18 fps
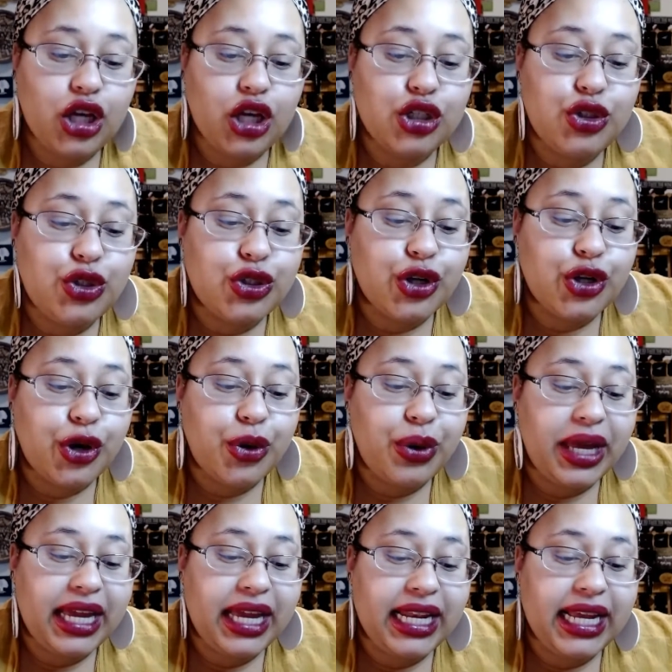
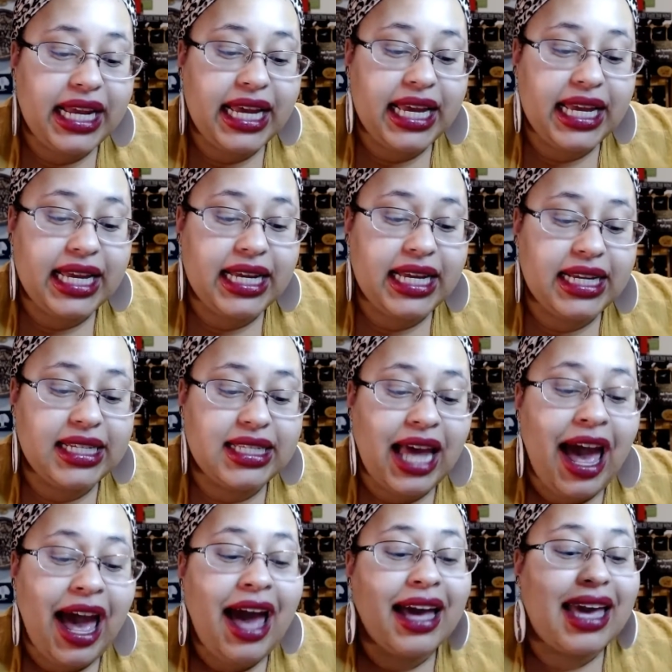So it is
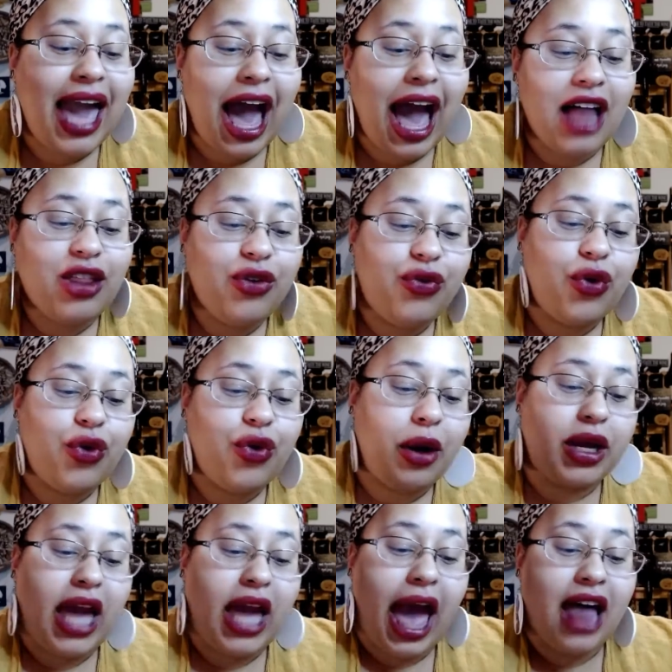California,
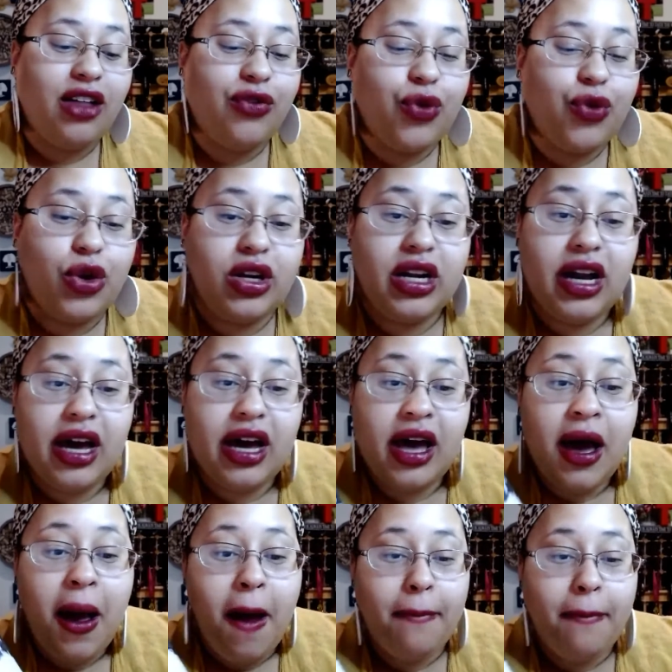uh,
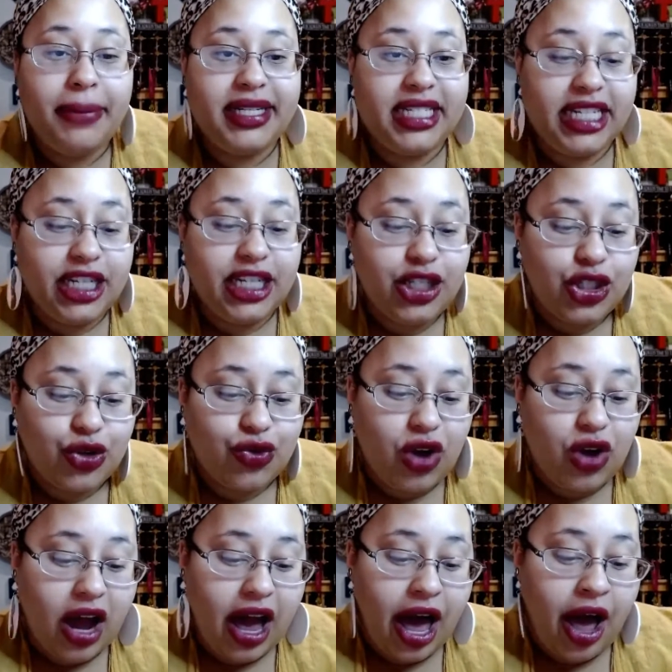California Petite
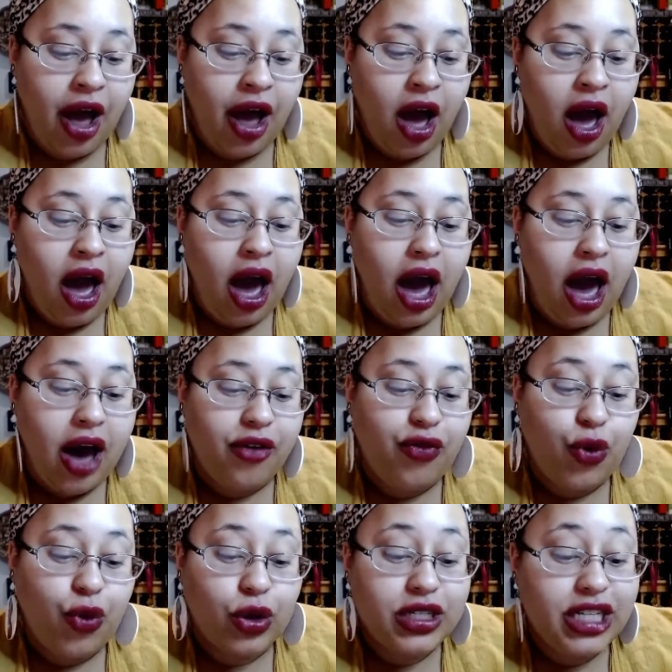Syrah, uh,
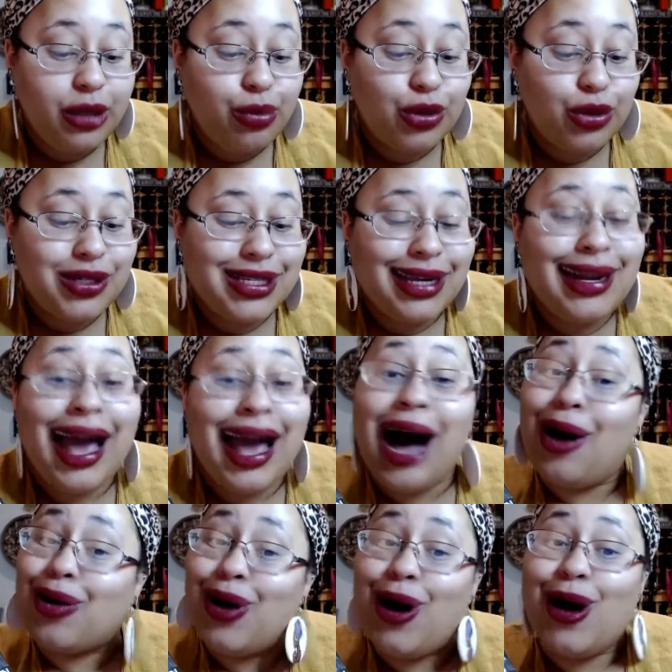14%
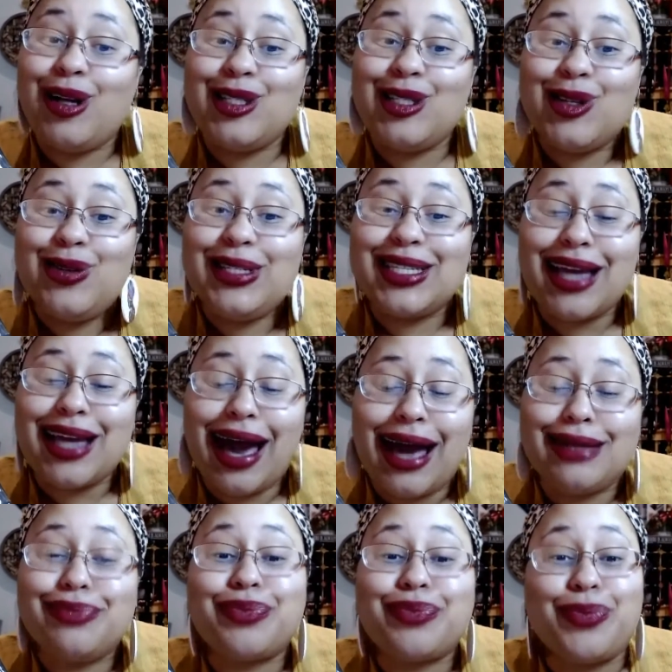alcohol. So it's
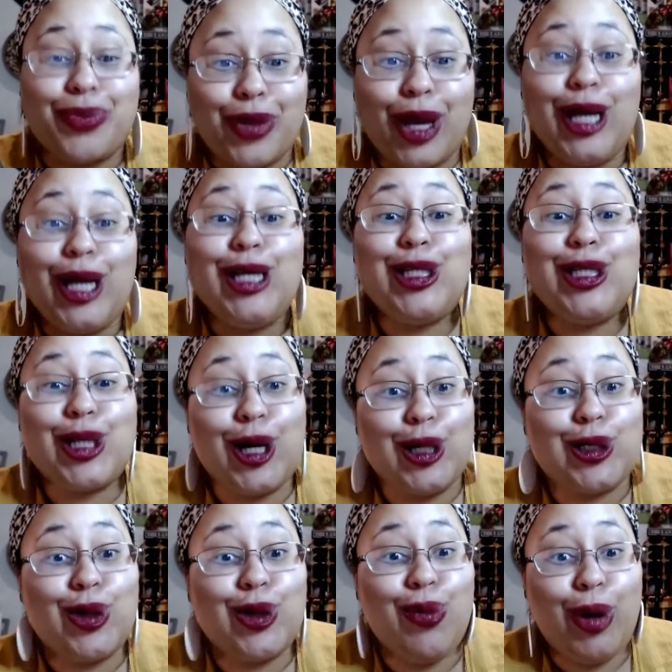got it's
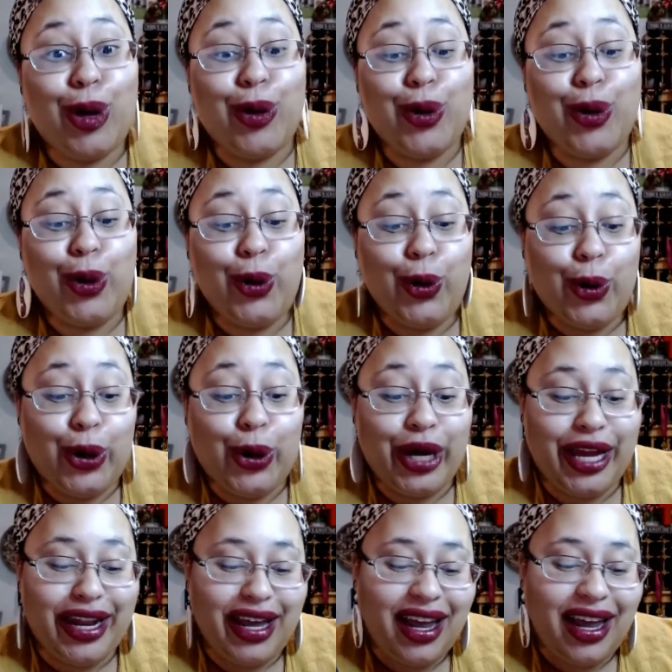got some alcohol
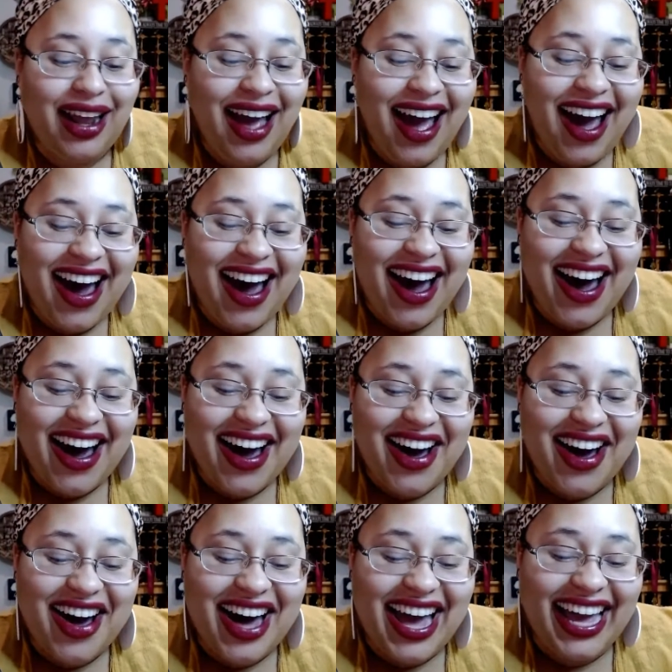in it.
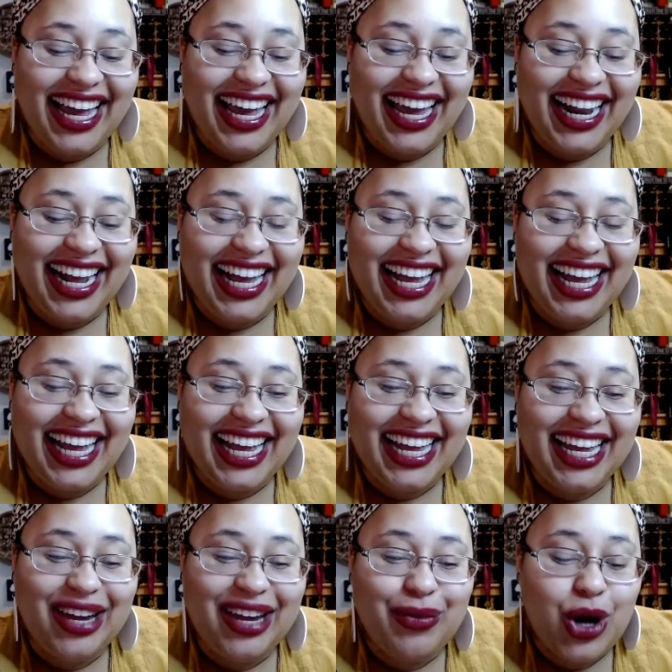Uh, it,
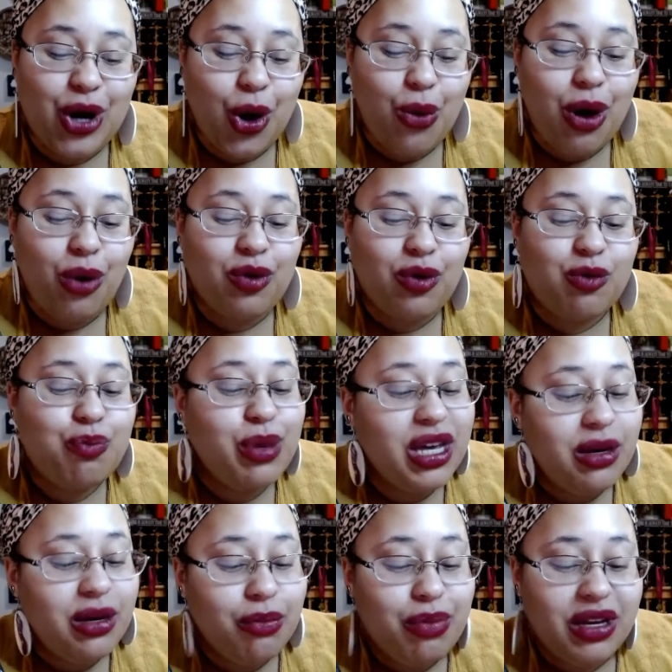it, would go well with
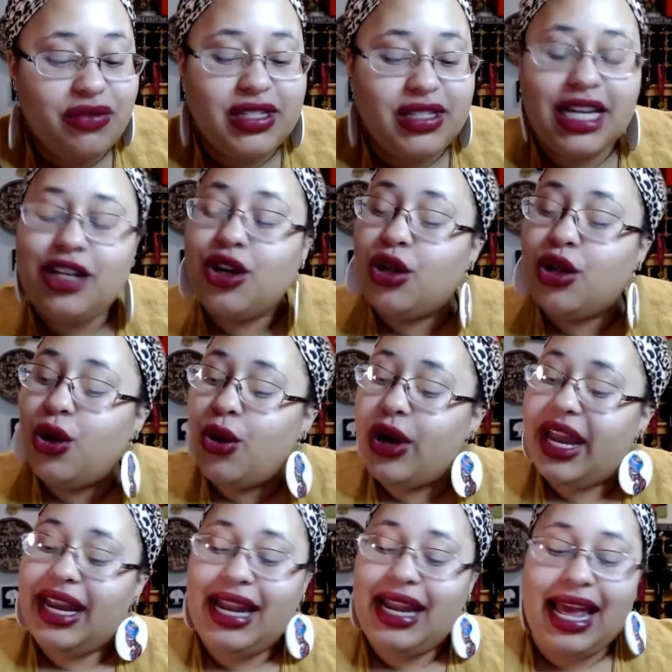pe- beef
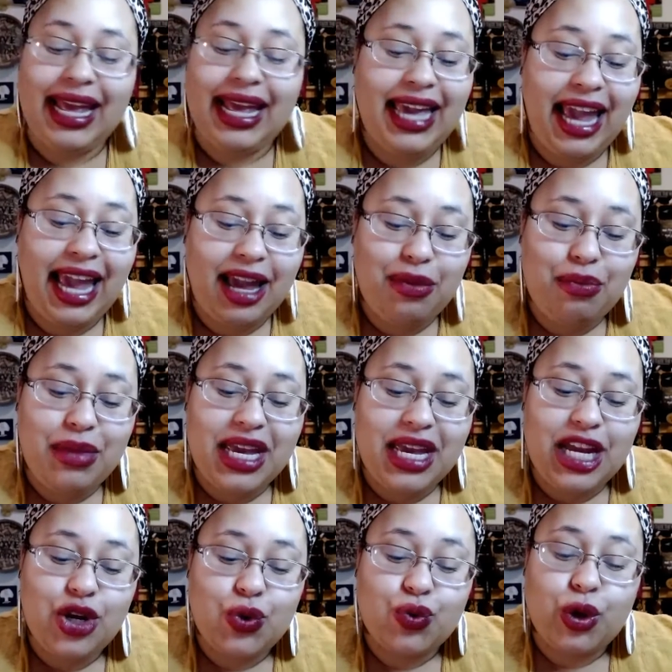tenderloin, game
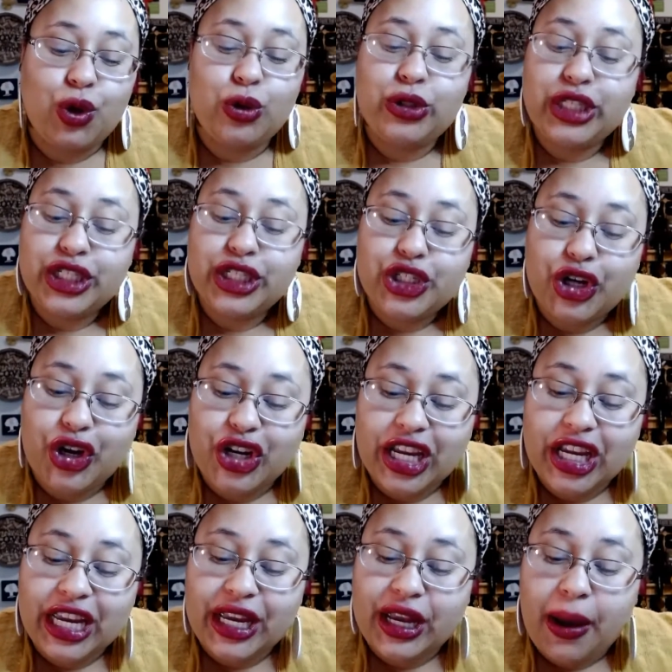meat, roasted
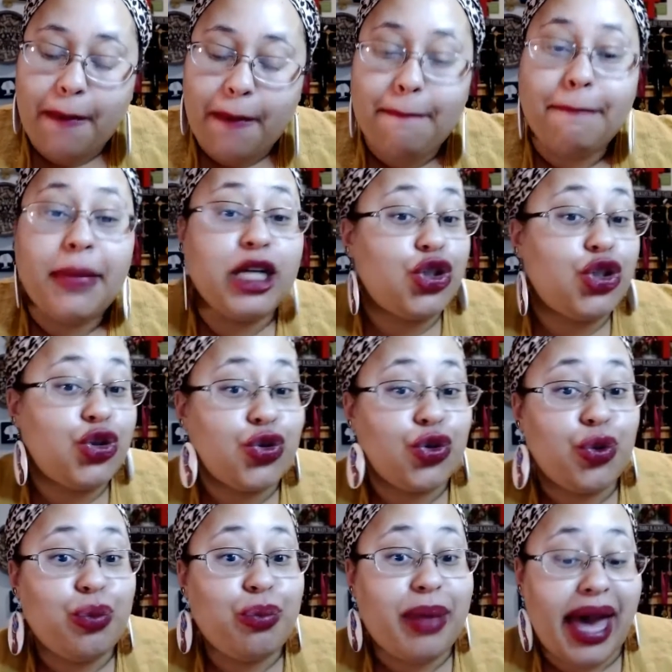turkey,
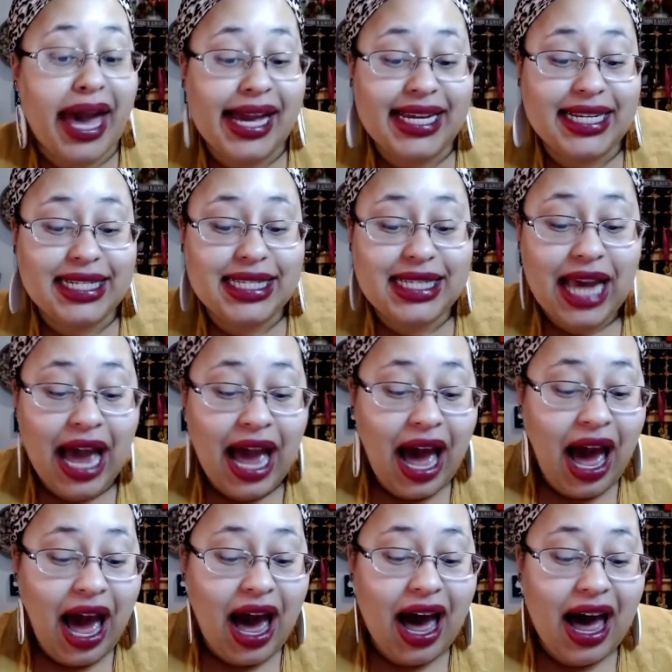mushroom bites,
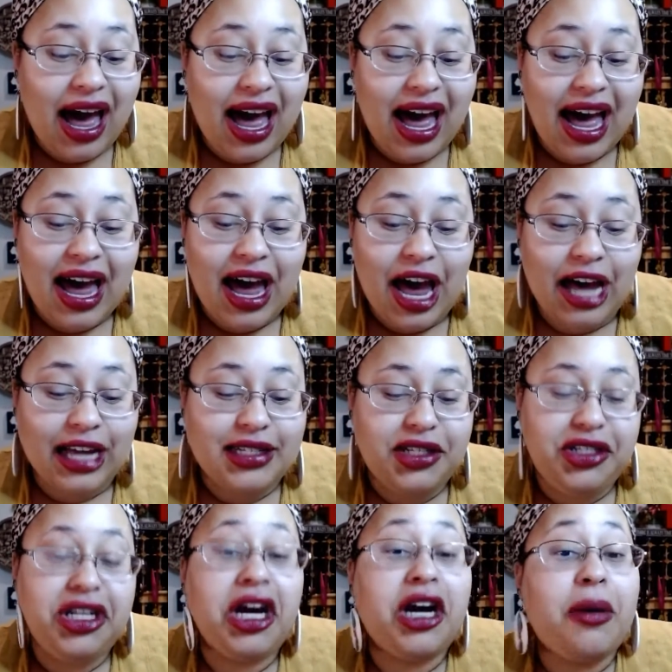uh, a
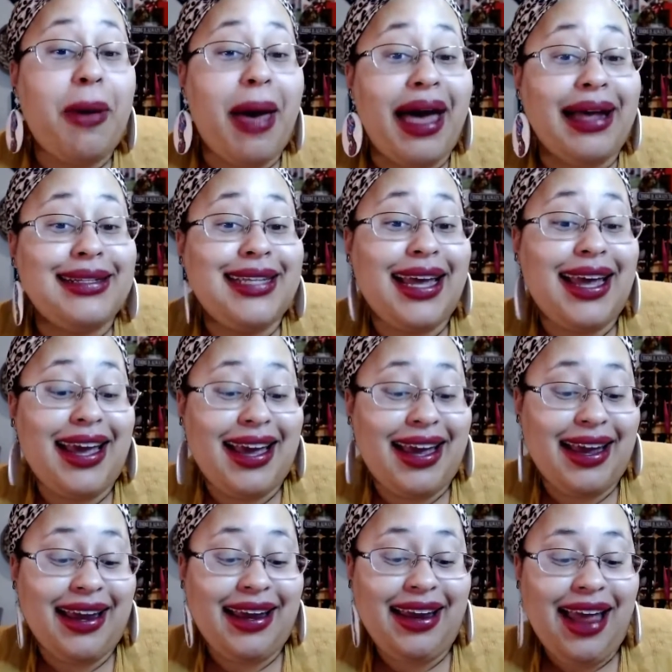duck
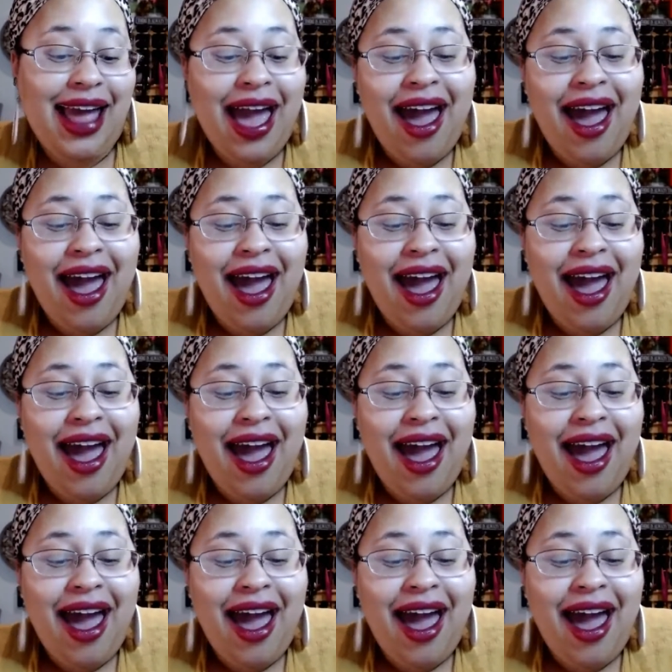pate,